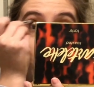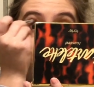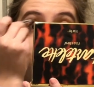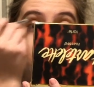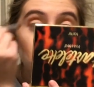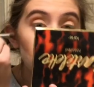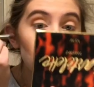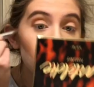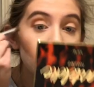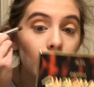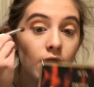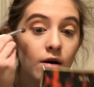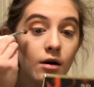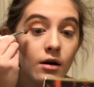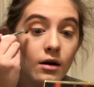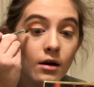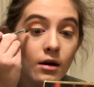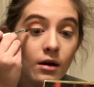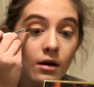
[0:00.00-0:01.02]
outer
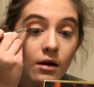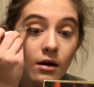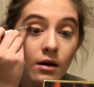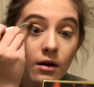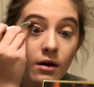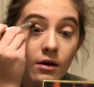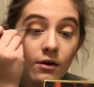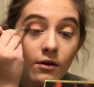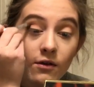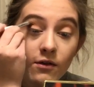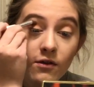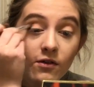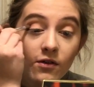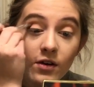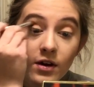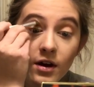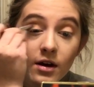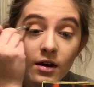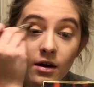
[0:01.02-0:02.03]

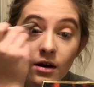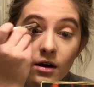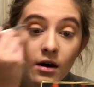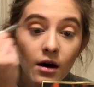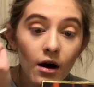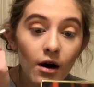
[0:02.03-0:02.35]
V.